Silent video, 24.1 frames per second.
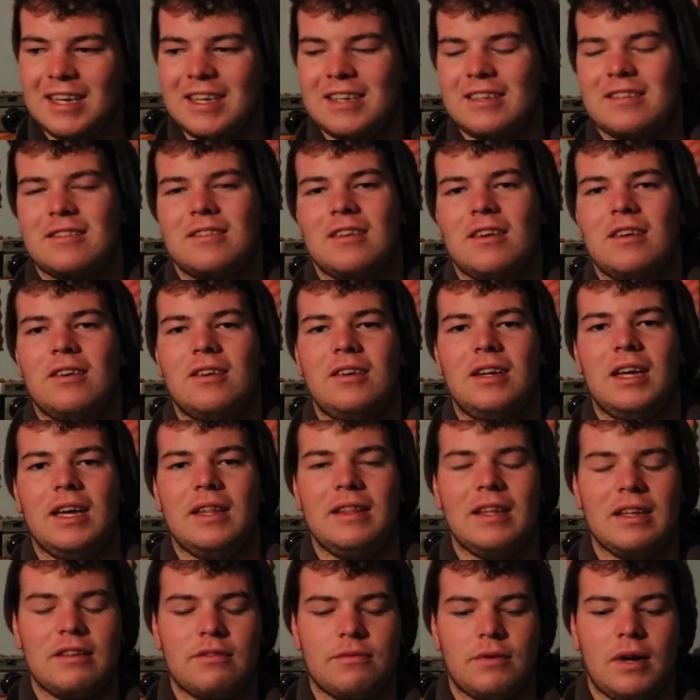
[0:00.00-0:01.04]
So
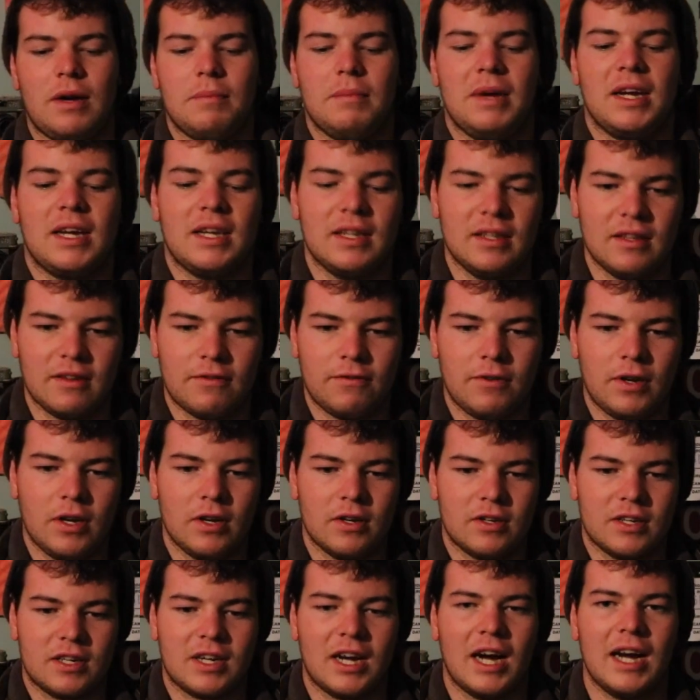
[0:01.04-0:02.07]
yeah, that's why I'm making this
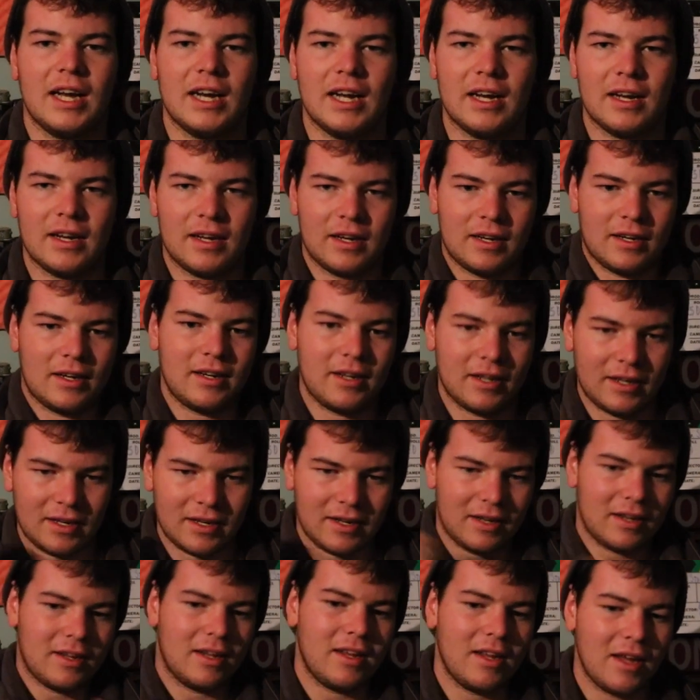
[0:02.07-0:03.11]
video, to kind
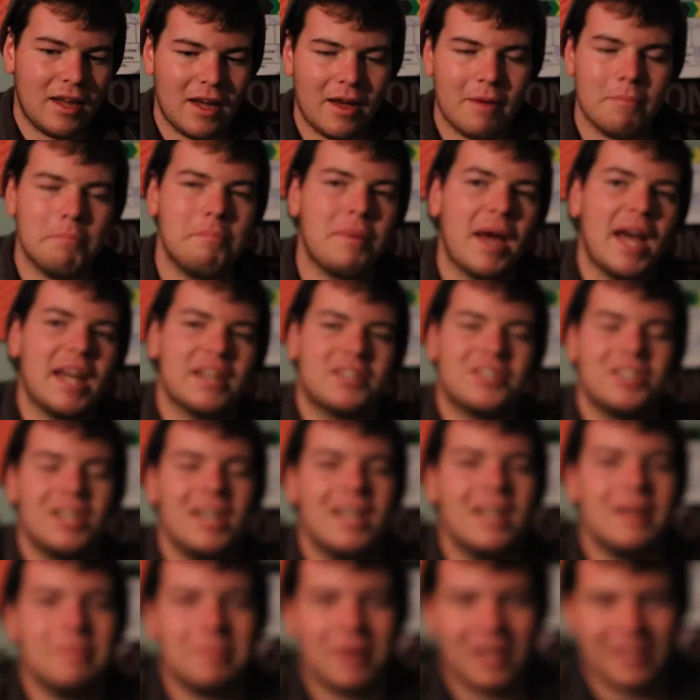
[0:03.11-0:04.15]
of bash
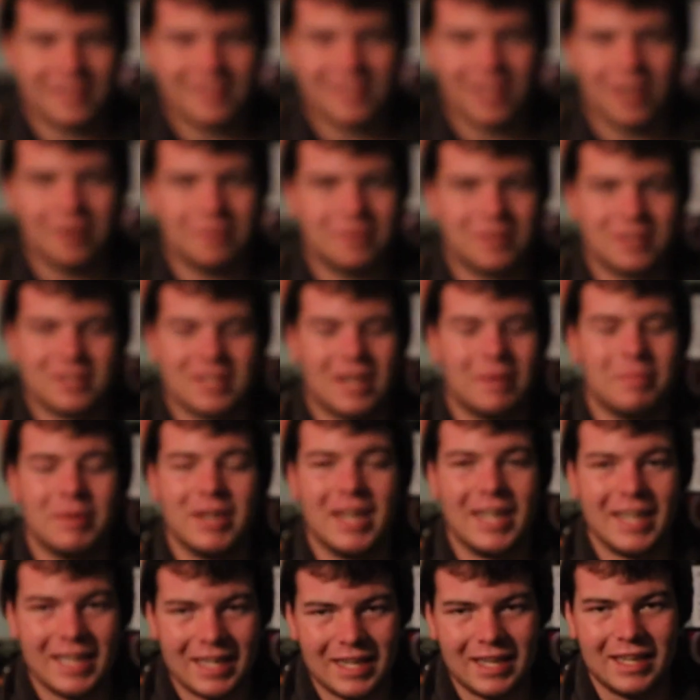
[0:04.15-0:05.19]
in myself, because I'm
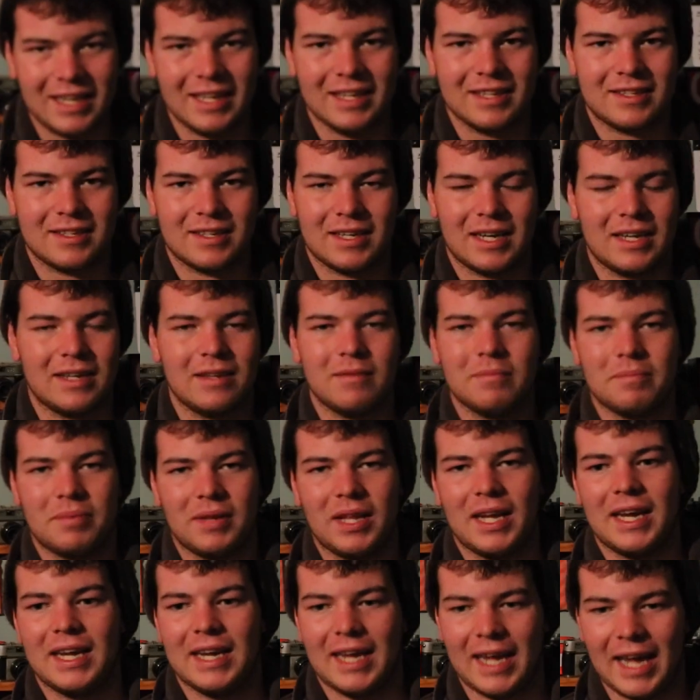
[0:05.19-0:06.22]
an idiot and I didn't
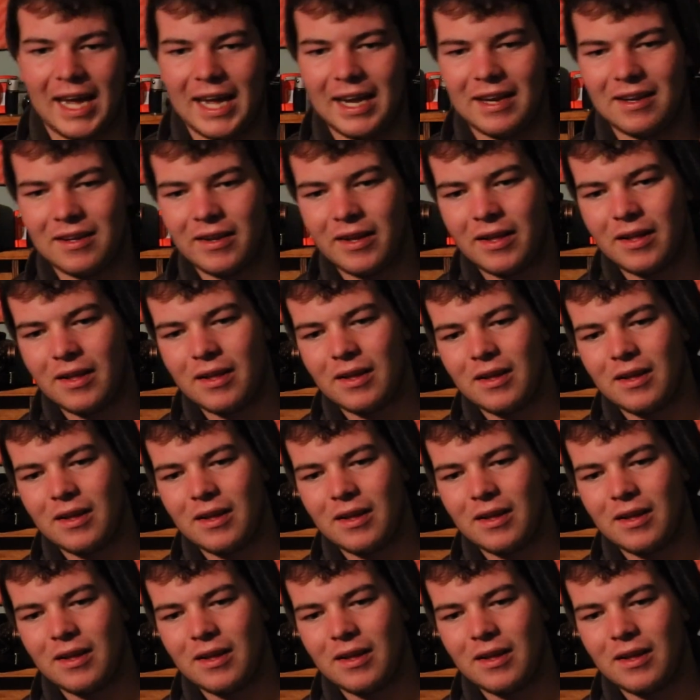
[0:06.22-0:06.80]
plan ahead.